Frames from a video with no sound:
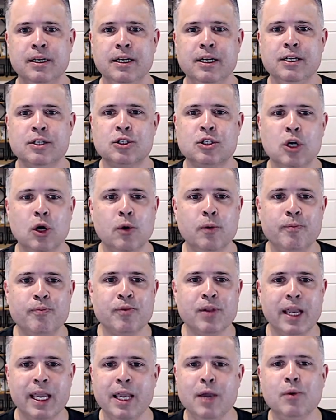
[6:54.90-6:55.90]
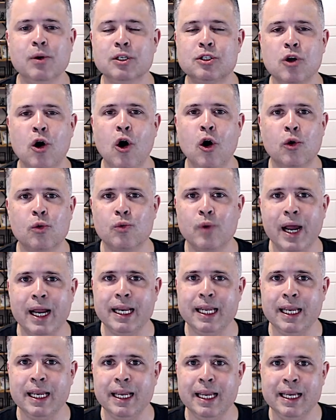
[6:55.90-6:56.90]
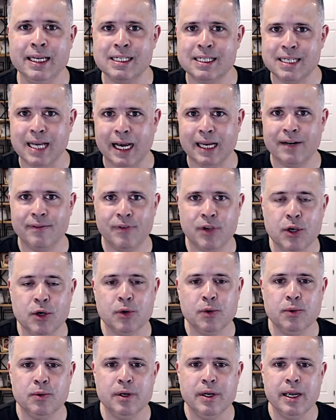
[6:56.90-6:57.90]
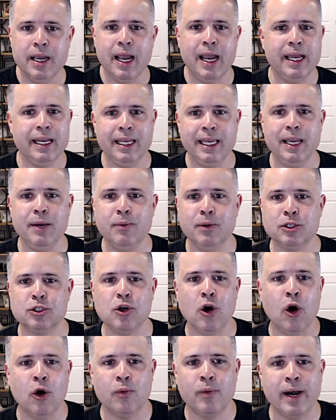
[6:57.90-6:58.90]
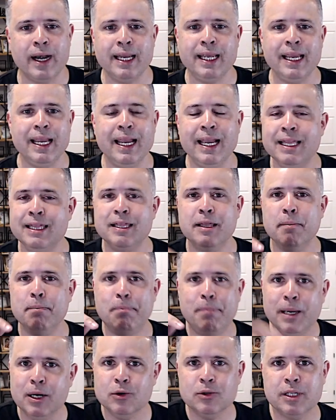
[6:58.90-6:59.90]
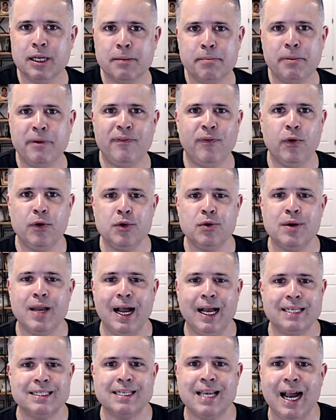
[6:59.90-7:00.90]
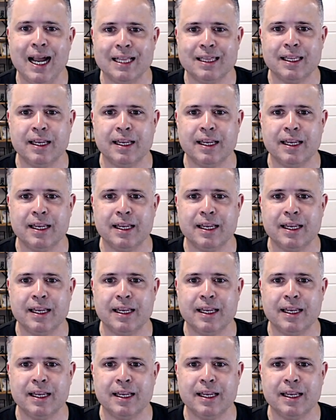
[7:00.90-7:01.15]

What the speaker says: So he was already inside of you. And he was already in the building before you guys got